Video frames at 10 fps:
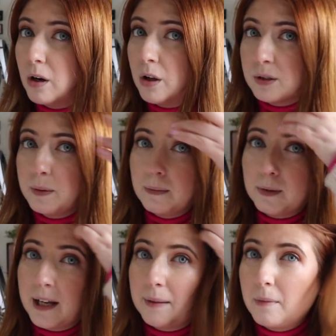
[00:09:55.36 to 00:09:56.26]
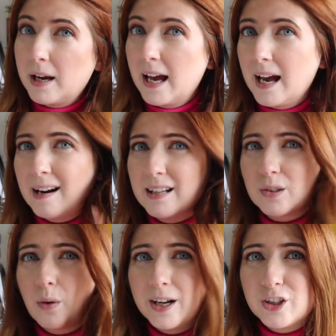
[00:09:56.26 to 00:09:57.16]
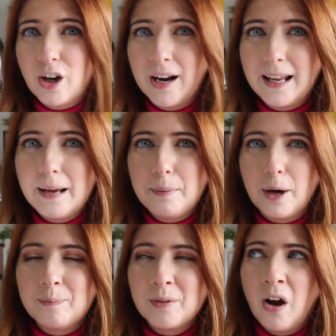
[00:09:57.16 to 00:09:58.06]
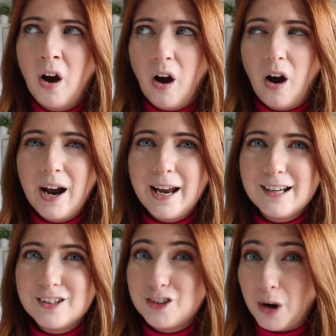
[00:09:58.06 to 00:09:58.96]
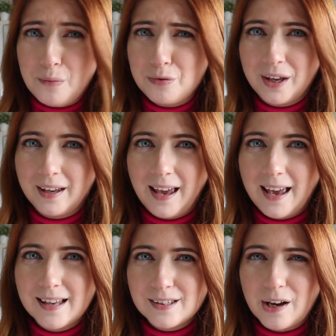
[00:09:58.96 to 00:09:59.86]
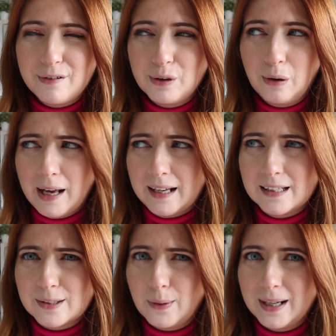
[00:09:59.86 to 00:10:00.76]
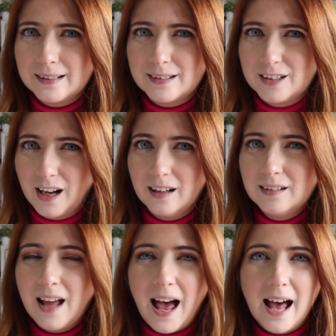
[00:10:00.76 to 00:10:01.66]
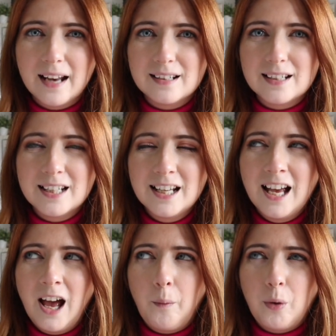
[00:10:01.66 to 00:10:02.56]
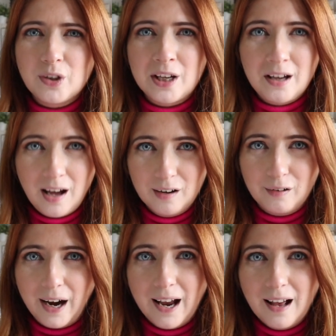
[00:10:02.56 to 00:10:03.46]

Lots of people say that my hair is quite shiny, but I don't think it is. I feel like it's quite dull and because I colour it